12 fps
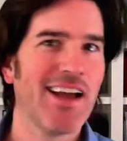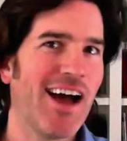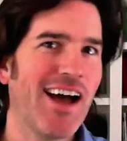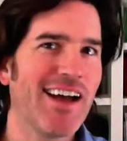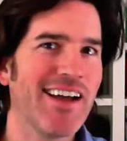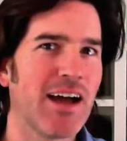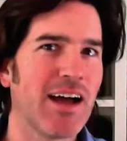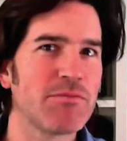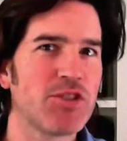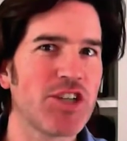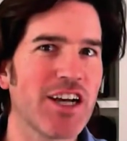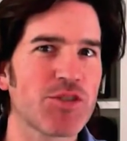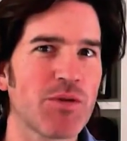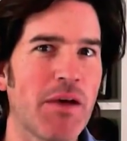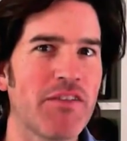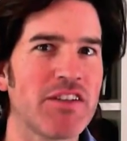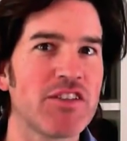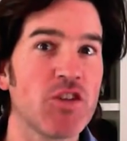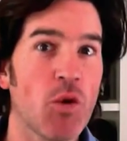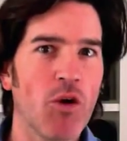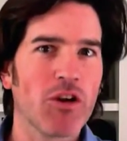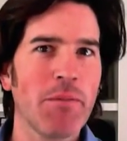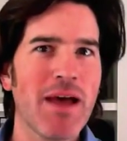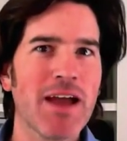Hi, I'm Joshua Mevins.
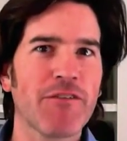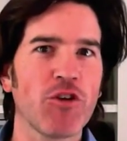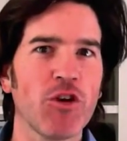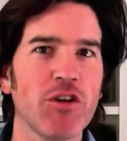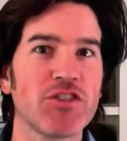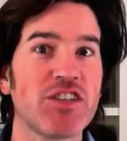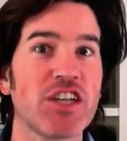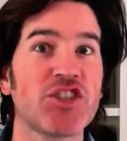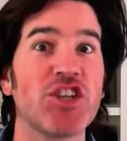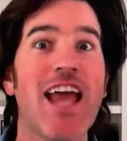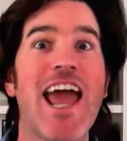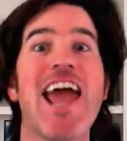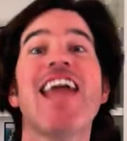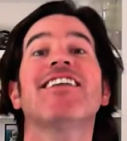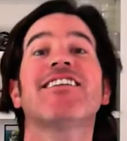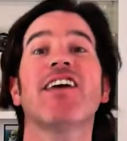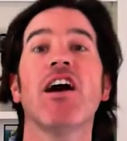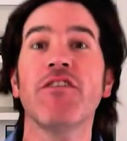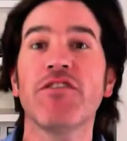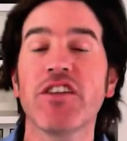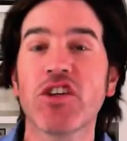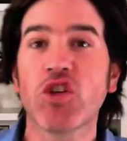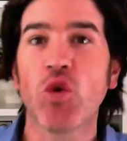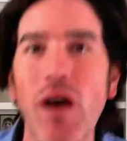Welcome back for session 8 of the
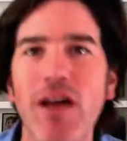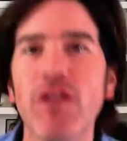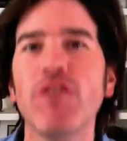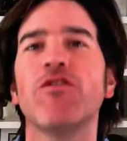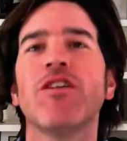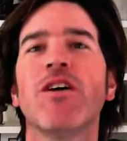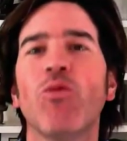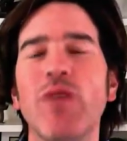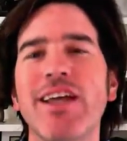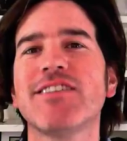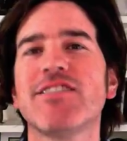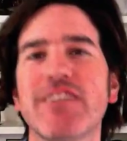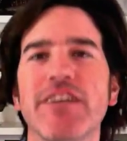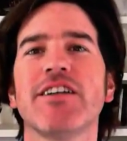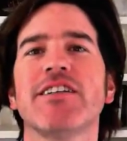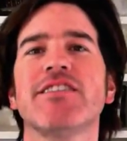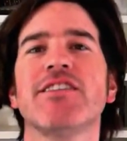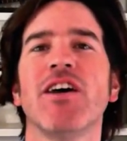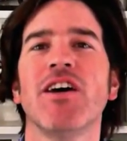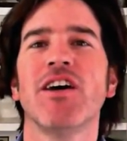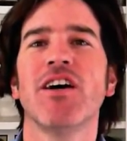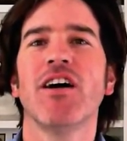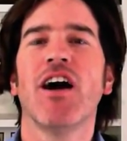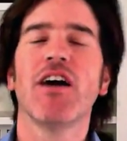12-week series
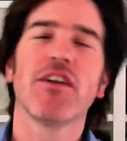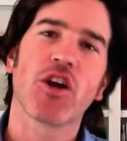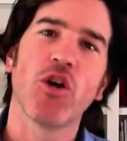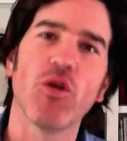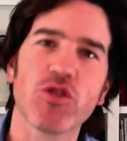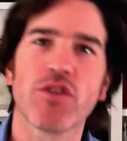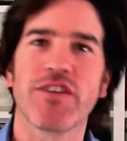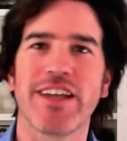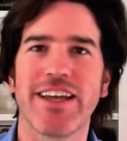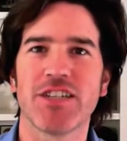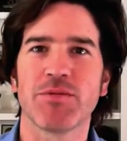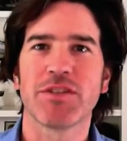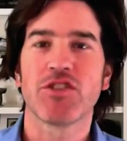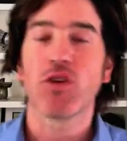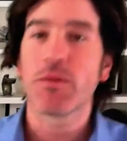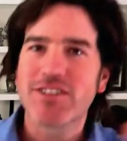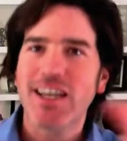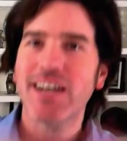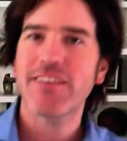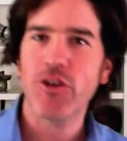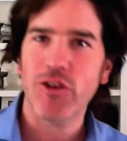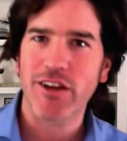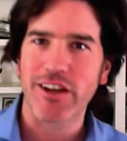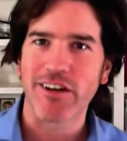on a culture of engagement. So I'm excited that
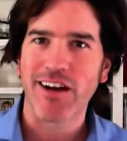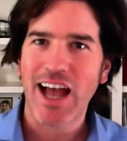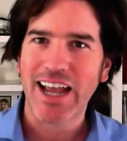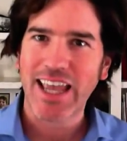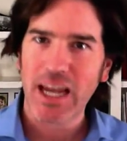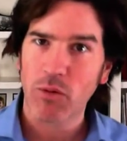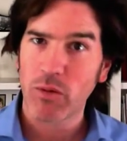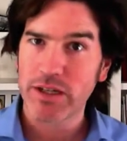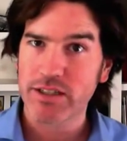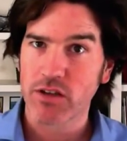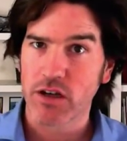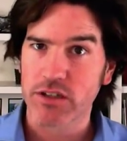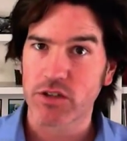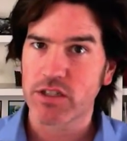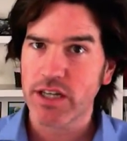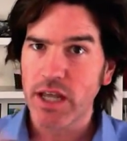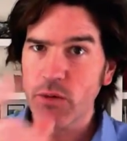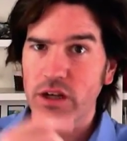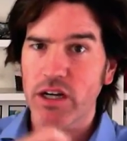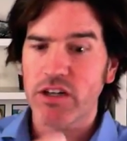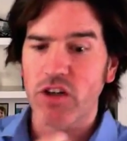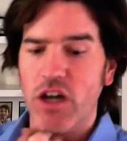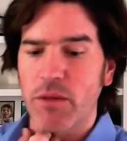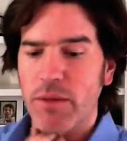you're here. I cannot wait to talk to you. Today we're going to
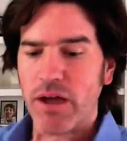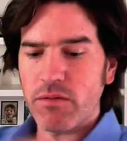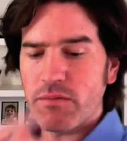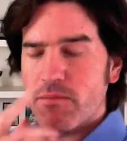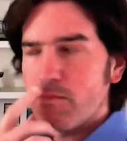talk about